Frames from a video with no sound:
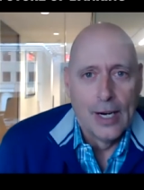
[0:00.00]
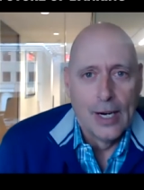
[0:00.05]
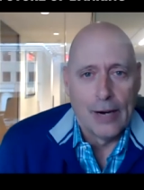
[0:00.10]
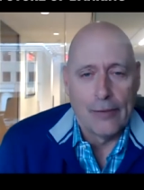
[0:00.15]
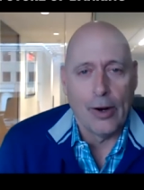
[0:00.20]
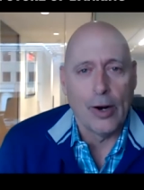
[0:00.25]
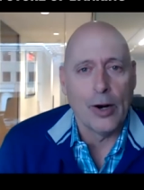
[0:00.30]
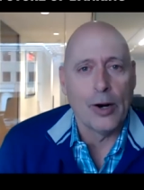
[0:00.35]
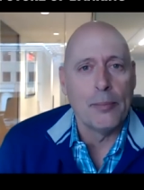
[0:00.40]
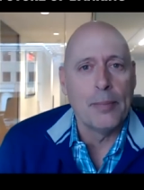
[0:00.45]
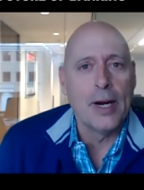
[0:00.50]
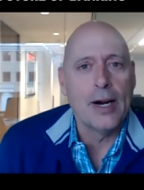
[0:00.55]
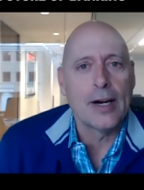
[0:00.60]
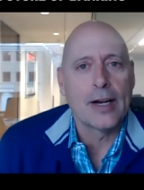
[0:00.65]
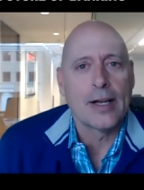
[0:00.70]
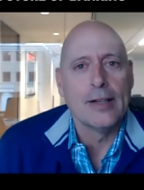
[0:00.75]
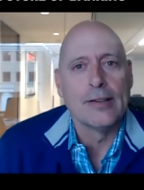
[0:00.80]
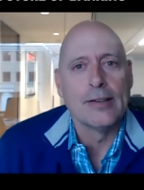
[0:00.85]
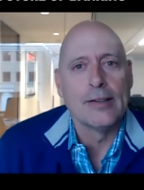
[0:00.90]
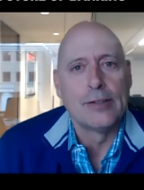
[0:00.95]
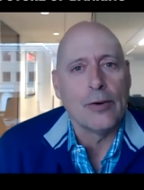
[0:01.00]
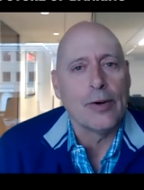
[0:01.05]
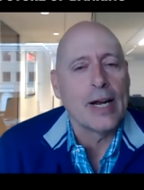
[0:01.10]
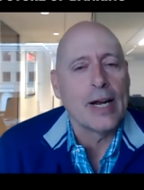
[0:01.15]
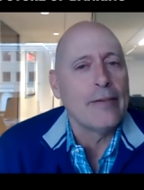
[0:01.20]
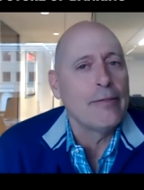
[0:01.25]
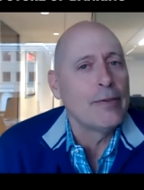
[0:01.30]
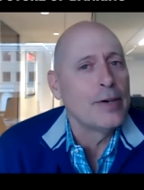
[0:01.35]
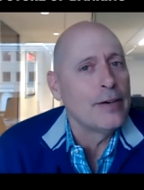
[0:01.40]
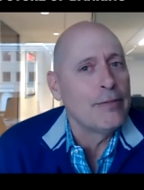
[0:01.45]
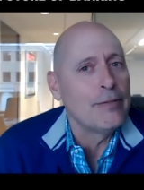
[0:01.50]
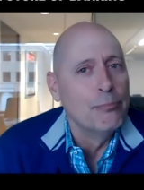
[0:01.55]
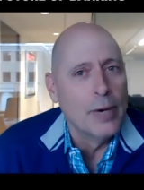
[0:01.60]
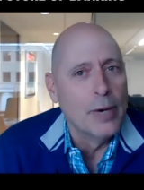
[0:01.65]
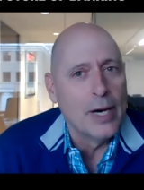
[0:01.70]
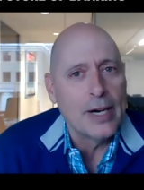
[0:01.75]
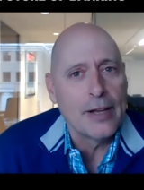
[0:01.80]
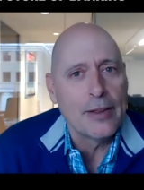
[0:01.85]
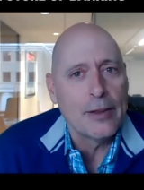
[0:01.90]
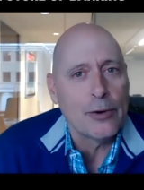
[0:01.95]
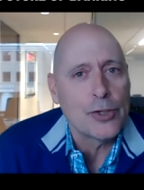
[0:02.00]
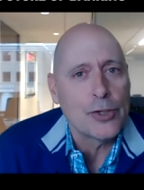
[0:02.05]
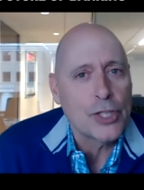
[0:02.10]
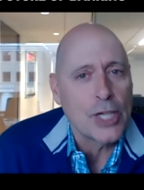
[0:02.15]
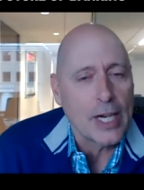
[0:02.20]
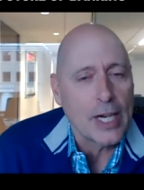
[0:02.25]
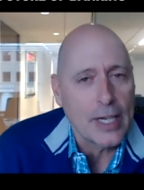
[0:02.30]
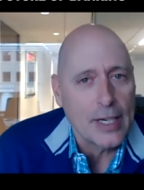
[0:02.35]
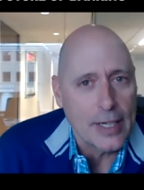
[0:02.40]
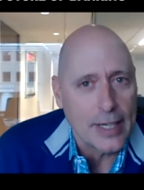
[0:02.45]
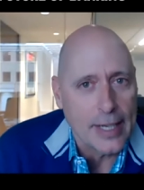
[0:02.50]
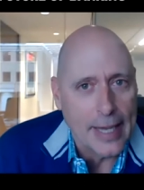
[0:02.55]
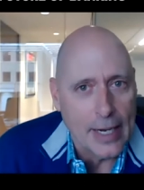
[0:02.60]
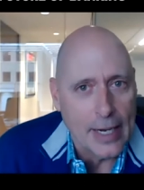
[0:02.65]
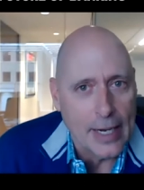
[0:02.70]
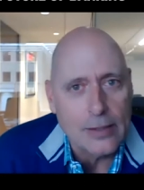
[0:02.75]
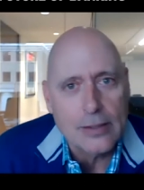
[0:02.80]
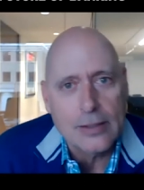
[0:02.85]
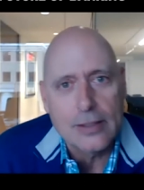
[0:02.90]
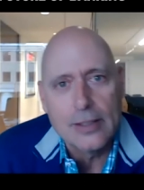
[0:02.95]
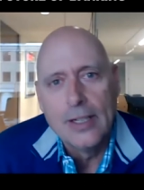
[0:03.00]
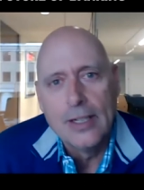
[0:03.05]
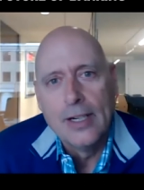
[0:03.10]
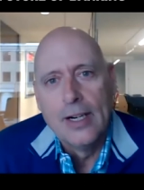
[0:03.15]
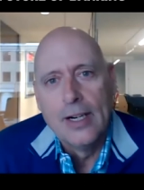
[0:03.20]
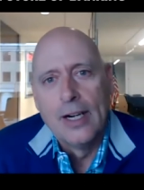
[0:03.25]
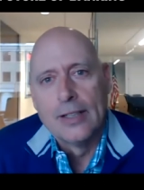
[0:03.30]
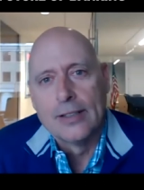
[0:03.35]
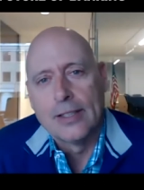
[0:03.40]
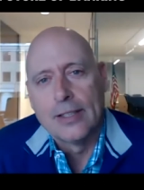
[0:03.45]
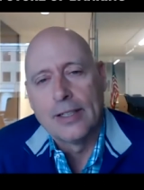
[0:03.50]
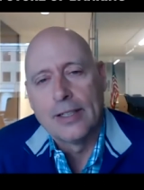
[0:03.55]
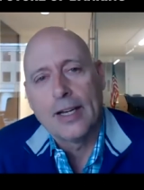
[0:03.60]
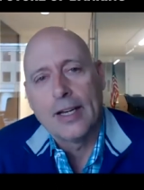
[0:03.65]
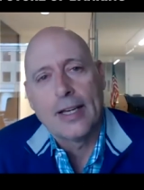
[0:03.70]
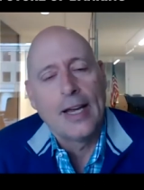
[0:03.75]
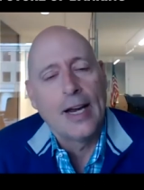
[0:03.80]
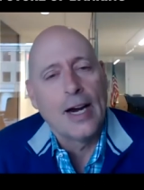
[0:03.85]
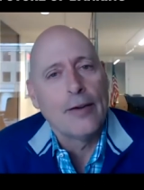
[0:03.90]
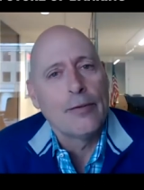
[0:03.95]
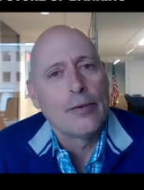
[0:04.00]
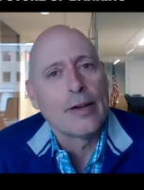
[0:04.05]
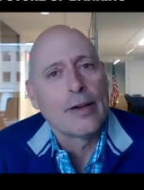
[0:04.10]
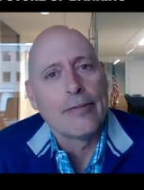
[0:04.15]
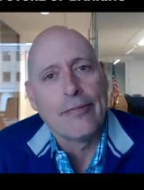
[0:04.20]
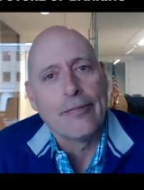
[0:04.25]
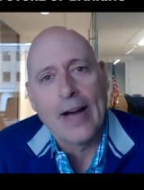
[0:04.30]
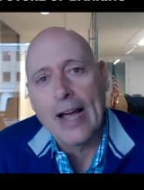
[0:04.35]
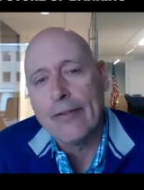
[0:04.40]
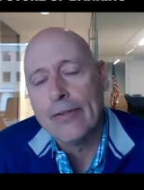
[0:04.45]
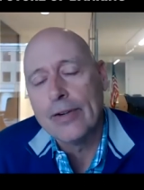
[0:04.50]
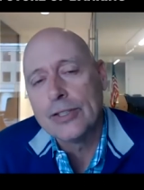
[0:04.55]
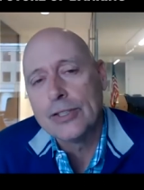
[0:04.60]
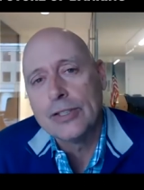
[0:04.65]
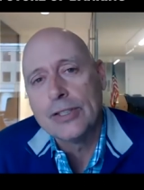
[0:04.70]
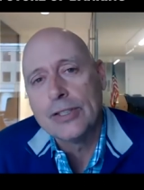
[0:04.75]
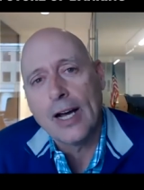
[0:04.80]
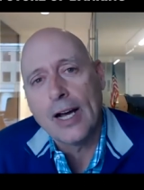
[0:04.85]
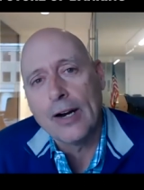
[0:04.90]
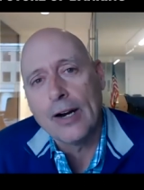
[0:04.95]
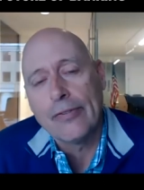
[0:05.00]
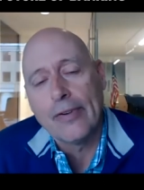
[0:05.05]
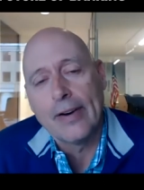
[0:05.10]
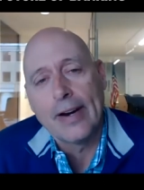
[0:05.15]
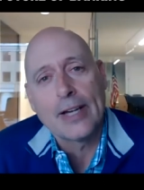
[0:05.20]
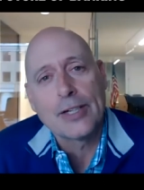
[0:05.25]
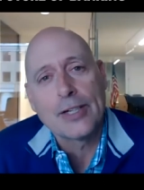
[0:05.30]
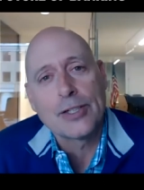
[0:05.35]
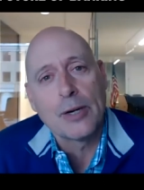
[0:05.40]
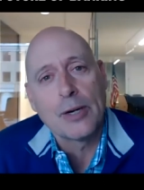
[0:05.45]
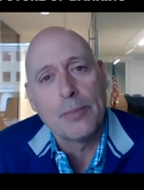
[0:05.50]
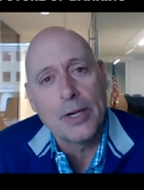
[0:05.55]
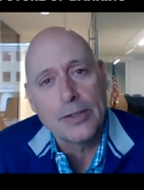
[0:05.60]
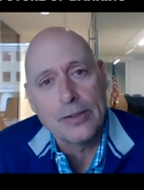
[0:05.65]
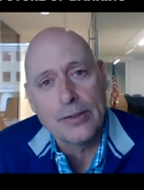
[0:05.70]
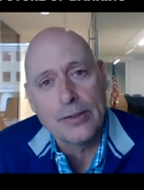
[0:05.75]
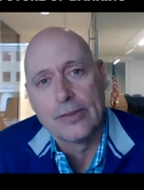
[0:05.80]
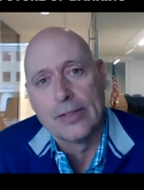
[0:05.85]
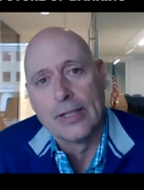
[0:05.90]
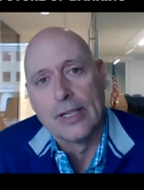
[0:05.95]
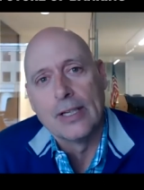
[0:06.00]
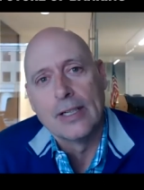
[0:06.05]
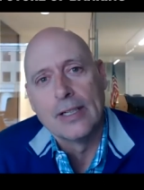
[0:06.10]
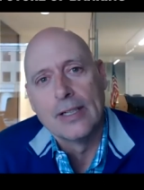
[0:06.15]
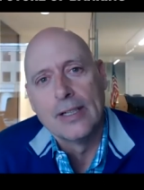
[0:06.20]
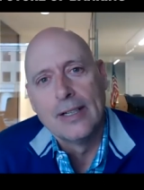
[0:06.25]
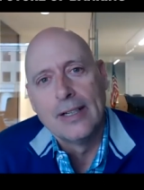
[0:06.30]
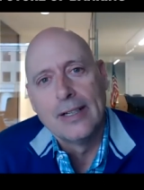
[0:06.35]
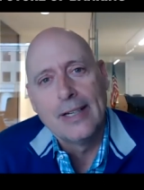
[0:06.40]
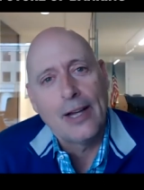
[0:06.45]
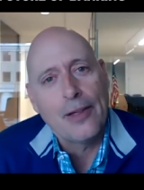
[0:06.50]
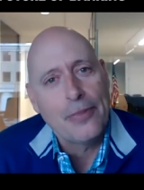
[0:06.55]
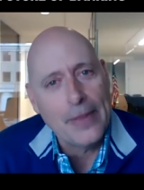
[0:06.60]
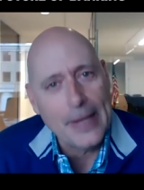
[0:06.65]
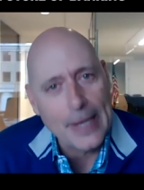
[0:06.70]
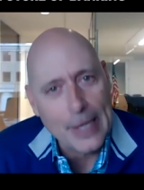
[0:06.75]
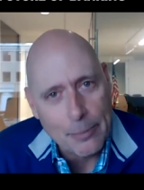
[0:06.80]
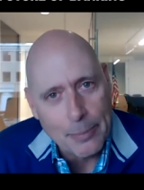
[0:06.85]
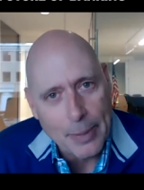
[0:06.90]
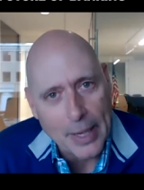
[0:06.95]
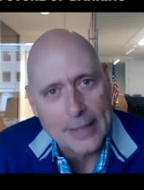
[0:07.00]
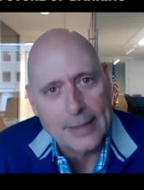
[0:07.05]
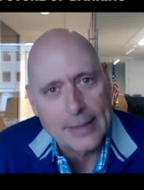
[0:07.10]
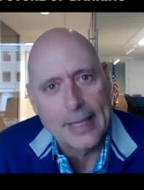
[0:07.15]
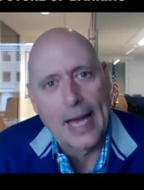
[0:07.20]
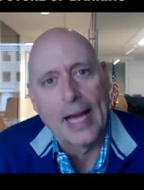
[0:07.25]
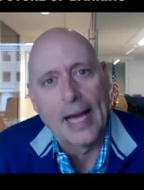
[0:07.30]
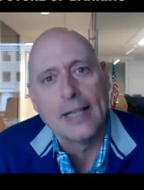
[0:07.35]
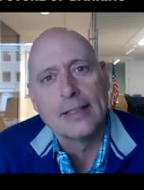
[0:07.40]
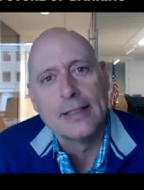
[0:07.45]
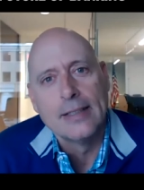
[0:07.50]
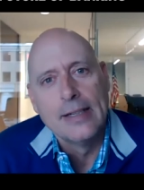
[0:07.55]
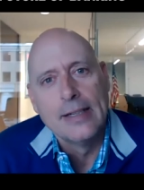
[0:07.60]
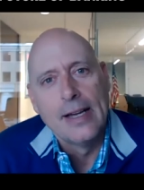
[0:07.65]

of all Americans don't have enough money in their checking account to take care of a $500 financial emergency. Now, think about that.